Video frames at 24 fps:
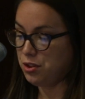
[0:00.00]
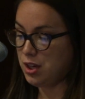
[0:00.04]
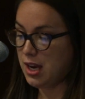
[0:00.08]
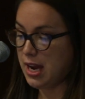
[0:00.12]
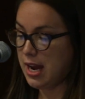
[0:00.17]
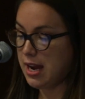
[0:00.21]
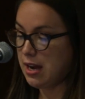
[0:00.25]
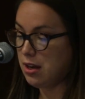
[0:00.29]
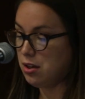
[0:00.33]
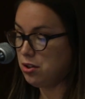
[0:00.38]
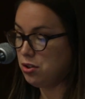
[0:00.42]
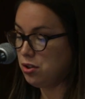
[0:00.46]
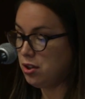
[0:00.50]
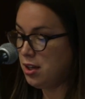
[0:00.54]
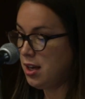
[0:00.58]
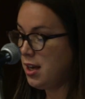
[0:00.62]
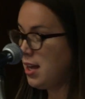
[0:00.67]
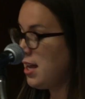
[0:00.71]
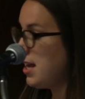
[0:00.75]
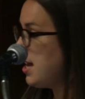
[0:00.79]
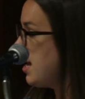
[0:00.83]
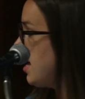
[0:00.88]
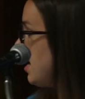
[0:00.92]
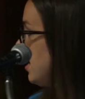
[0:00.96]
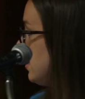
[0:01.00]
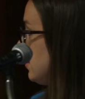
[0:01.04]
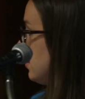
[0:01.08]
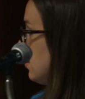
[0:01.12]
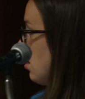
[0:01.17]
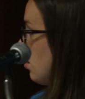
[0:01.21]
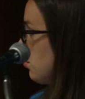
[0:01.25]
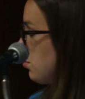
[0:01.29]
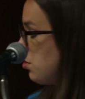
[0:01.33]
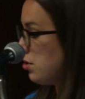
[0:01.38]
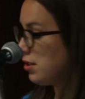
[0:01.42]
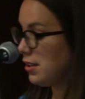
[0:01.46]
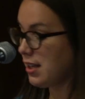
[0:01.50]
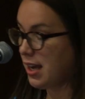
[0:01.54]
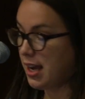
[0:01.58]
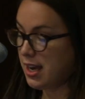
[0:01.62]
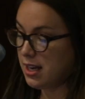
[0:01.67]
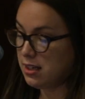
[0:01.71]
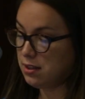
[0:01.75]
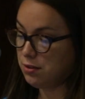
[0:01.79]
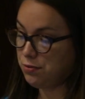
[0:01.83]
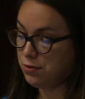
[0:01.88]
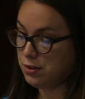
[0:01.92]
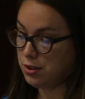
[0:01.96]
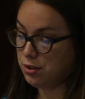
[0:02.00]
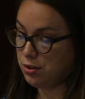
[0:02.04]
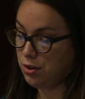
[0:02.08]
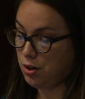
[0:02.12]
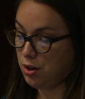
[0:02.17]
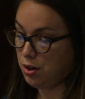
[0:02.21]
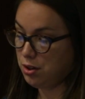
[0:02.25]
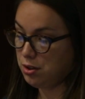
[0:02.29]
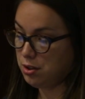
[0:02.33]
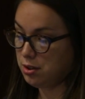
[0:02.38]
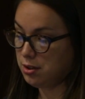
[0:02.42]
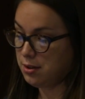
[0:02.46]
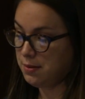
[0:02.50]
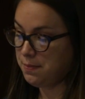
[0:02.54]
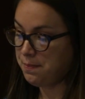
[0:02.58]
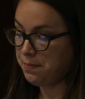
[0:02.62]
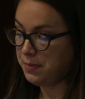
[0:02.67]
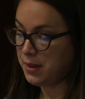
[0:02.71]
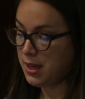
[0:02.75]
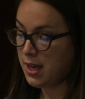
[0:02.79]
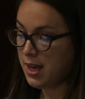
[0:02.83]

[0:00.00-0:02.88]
change in social science research.